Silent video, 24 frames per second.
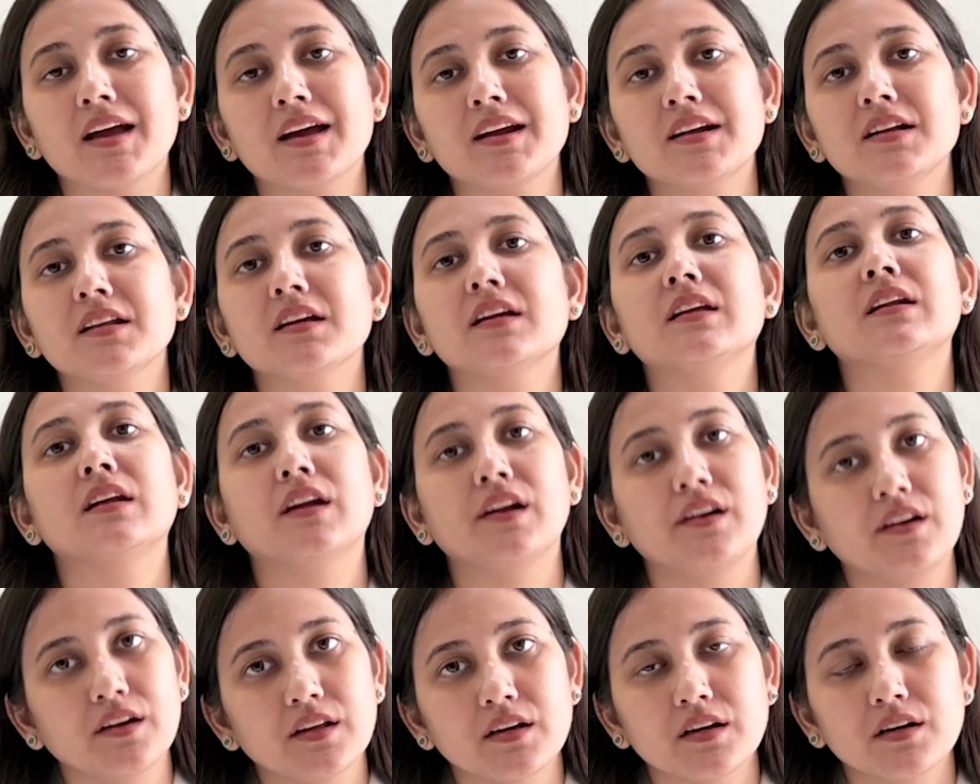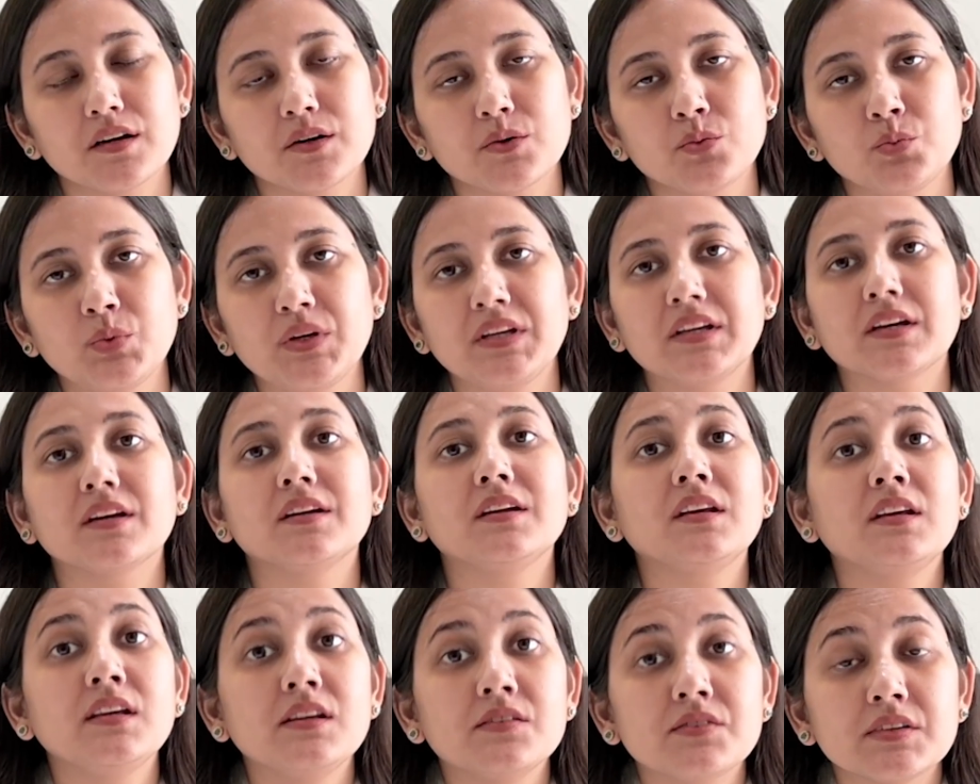and in India we
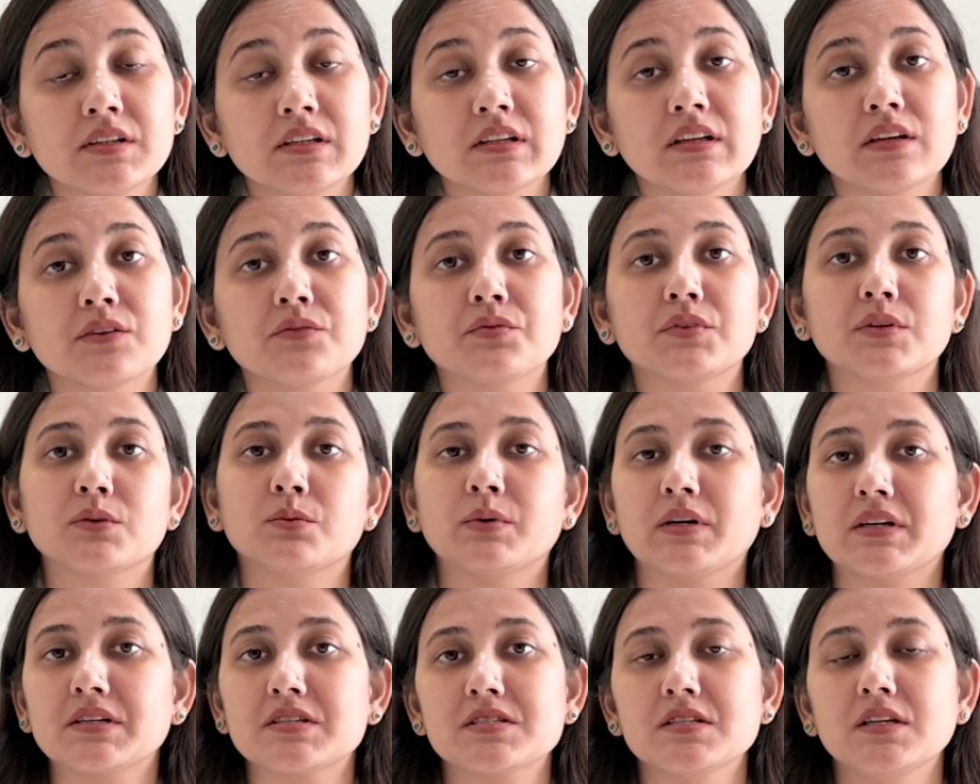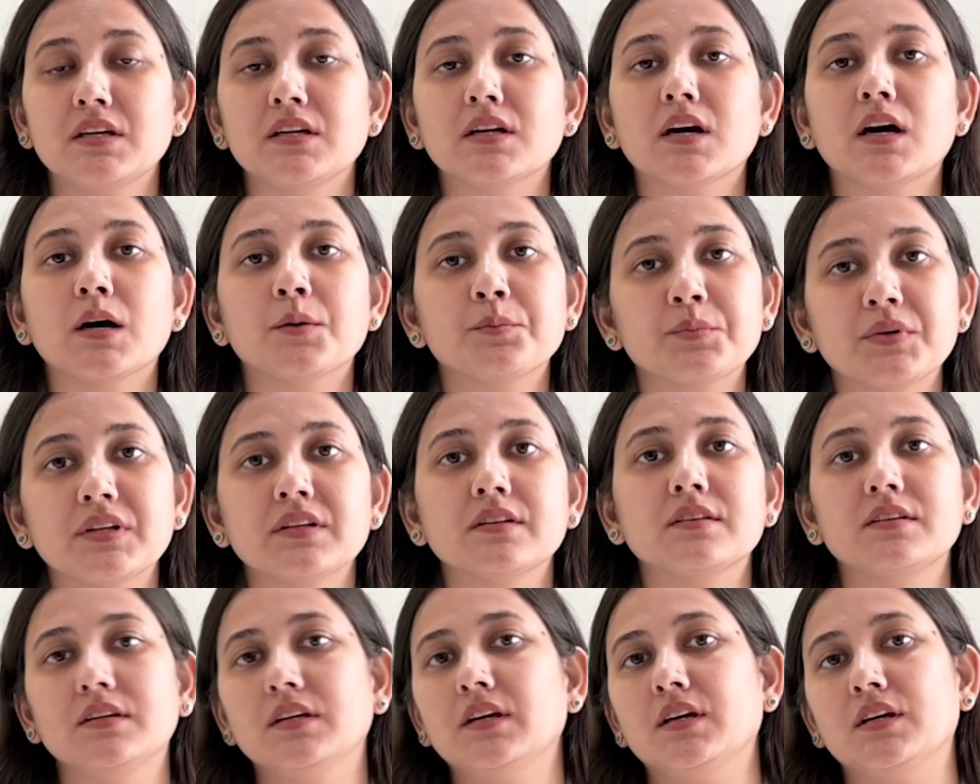can even give the vaccine up
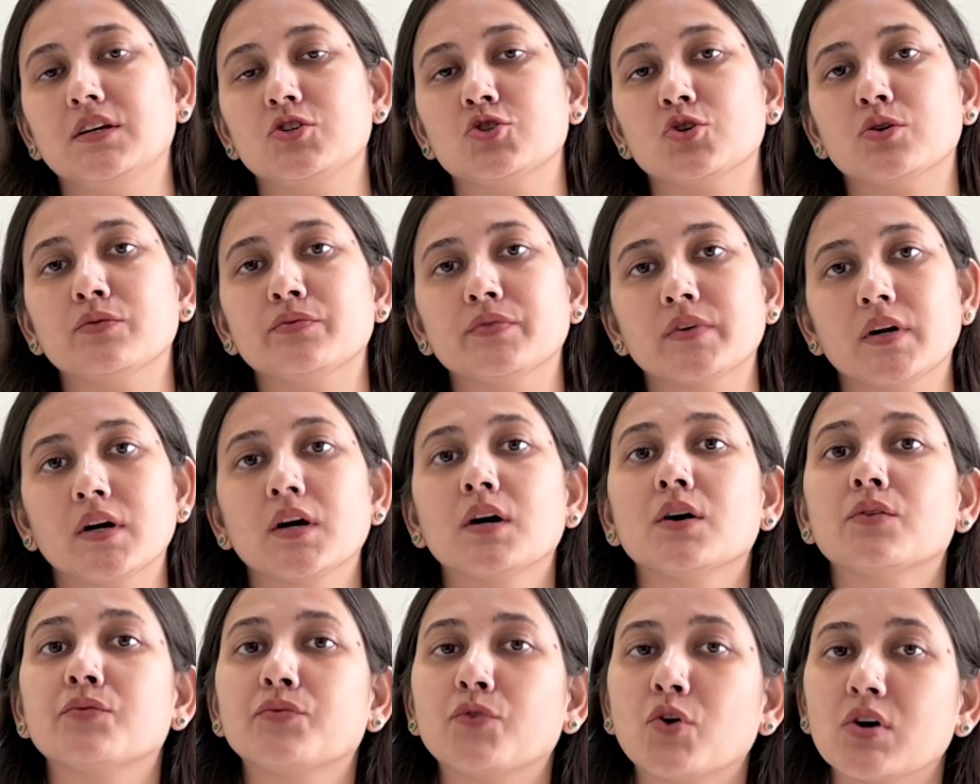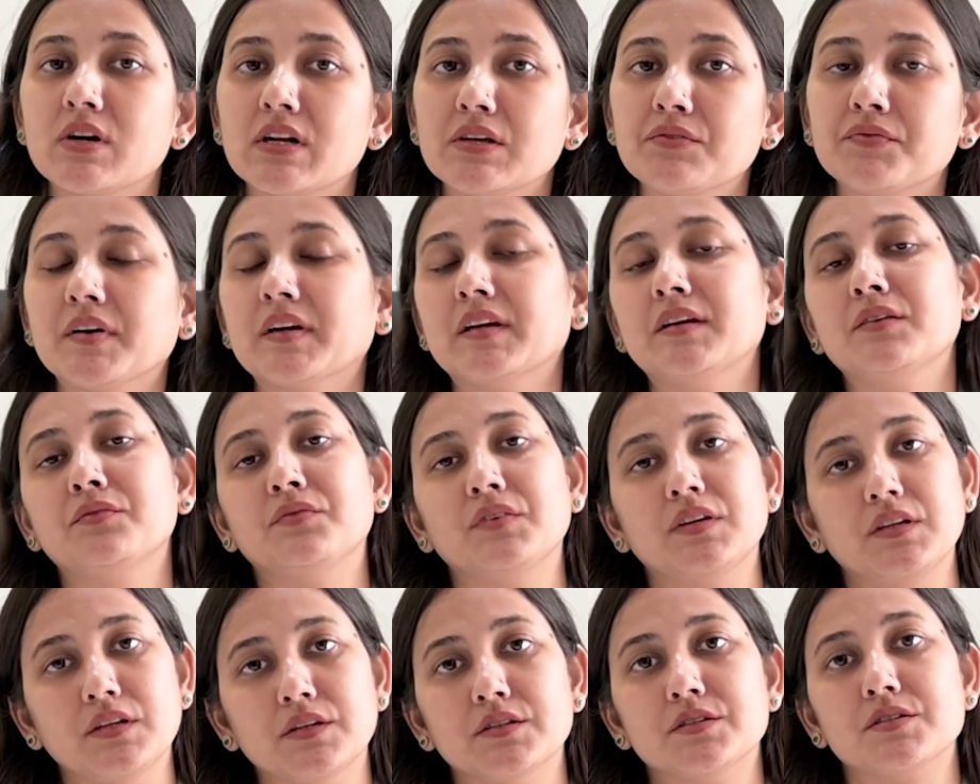till the age of
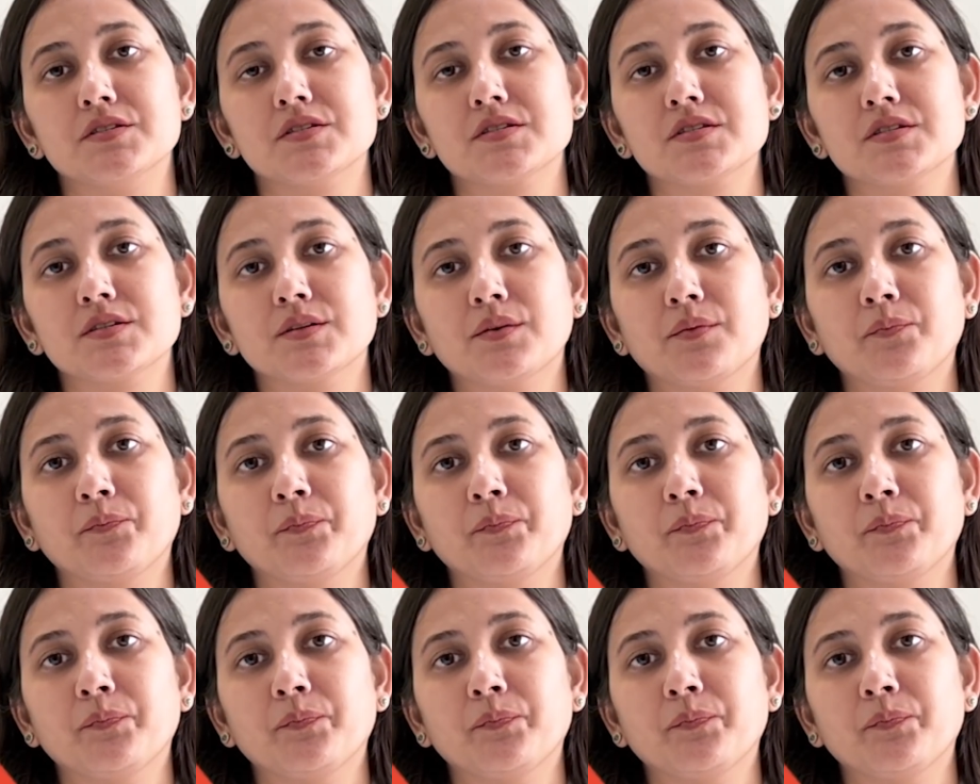45 years.